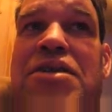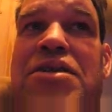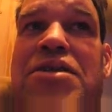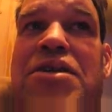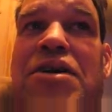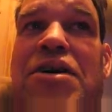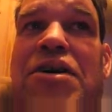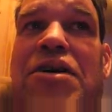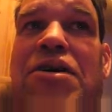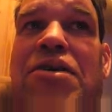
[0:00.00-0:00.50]

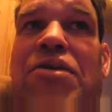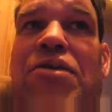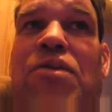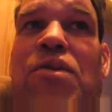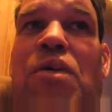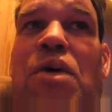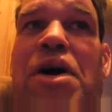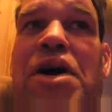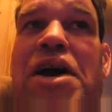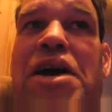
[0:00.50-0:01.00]
So,
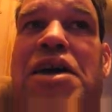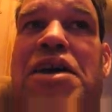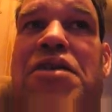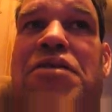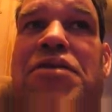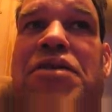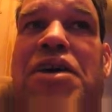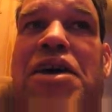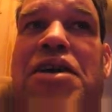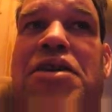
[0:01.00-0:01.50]
why I give
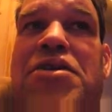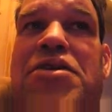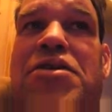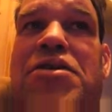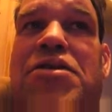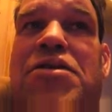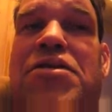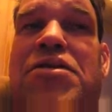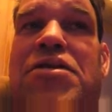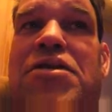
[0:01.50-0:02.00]
a link
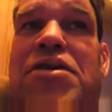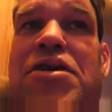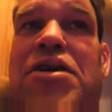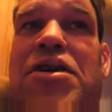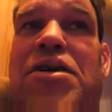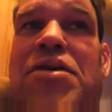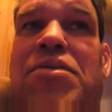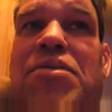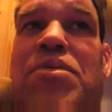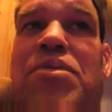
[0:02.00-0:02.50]

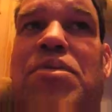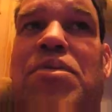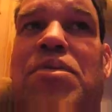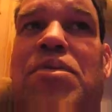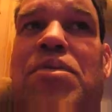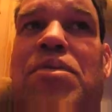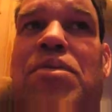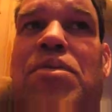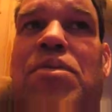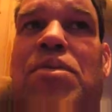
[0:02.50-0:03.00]
to
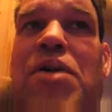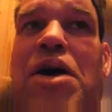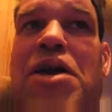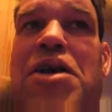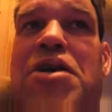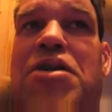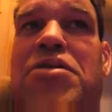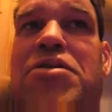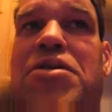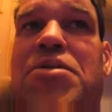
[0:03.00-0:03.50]
my
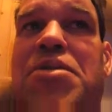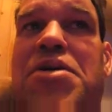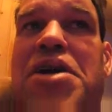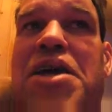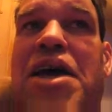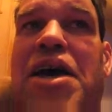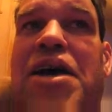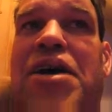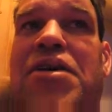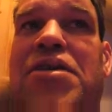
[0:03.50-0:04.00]
YouTube
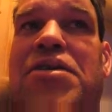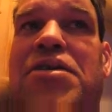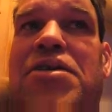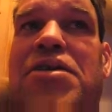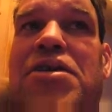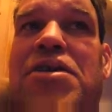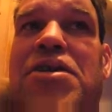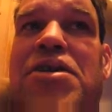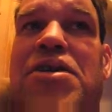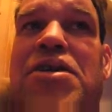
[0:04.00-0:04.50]
account?
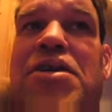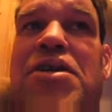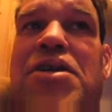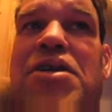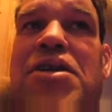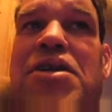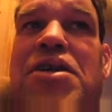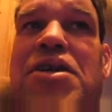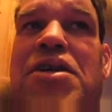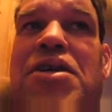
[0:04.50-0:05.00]

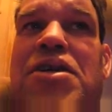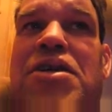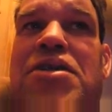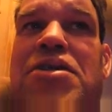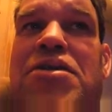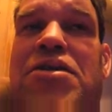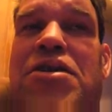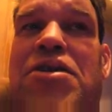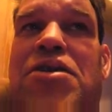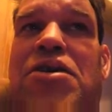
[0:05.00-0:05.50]

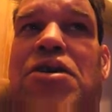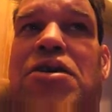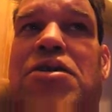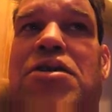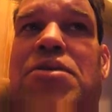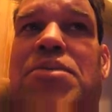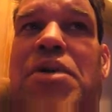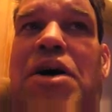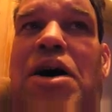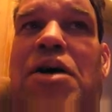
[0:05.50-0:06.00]
So he knows
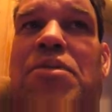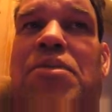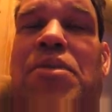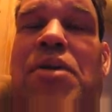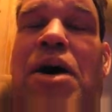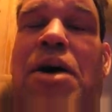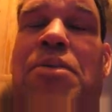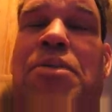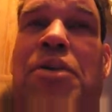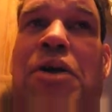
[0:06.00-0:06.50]
about
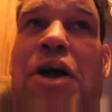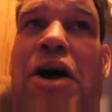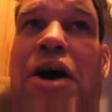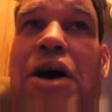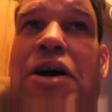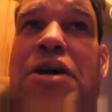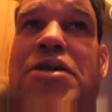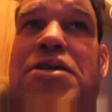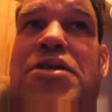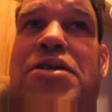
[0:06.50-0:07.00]
my
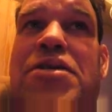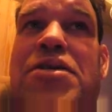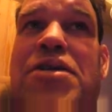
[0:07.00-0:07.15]
blogs.